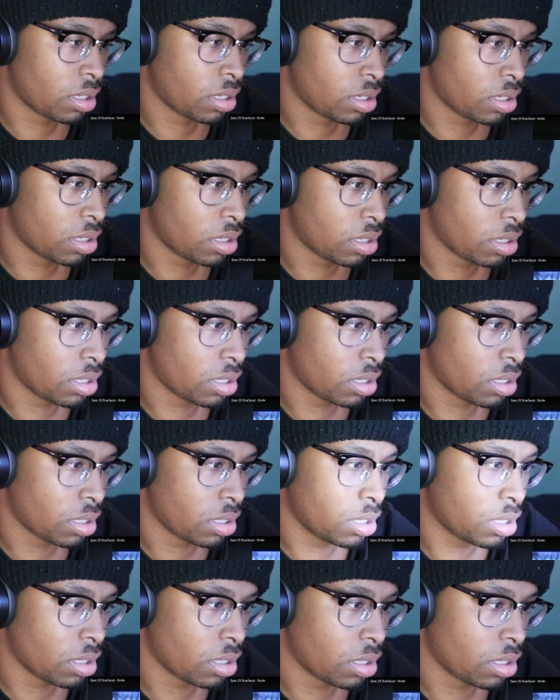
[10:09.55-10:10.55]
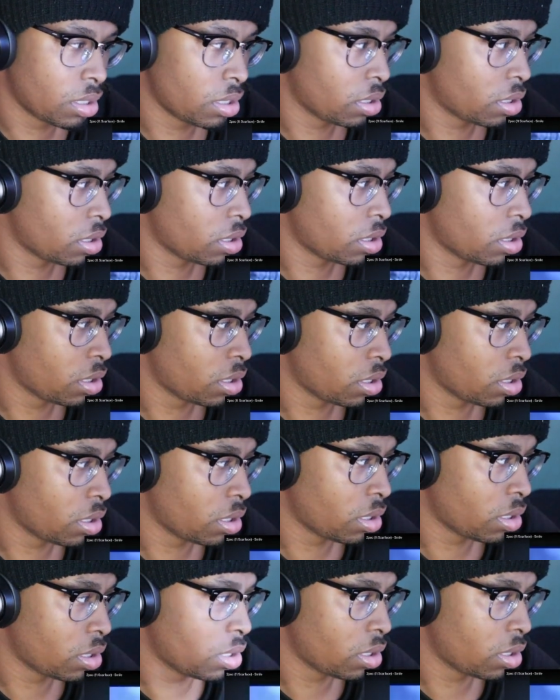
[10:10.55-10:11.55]
Not a ghetto fantasy.
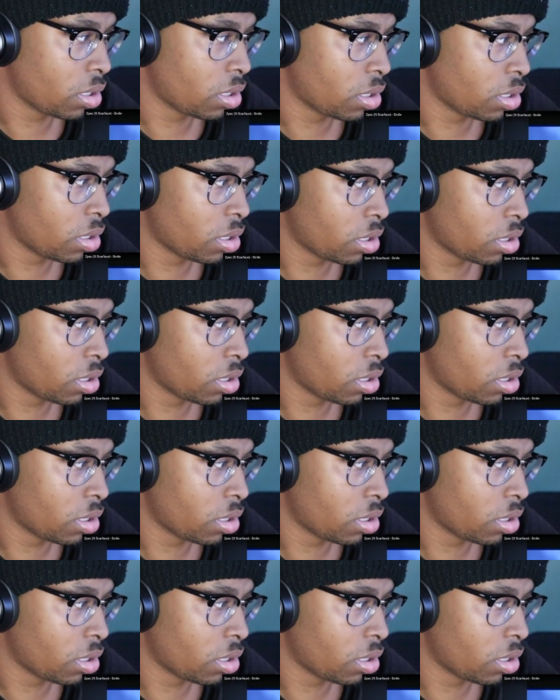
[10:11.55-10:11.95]
Hoping it...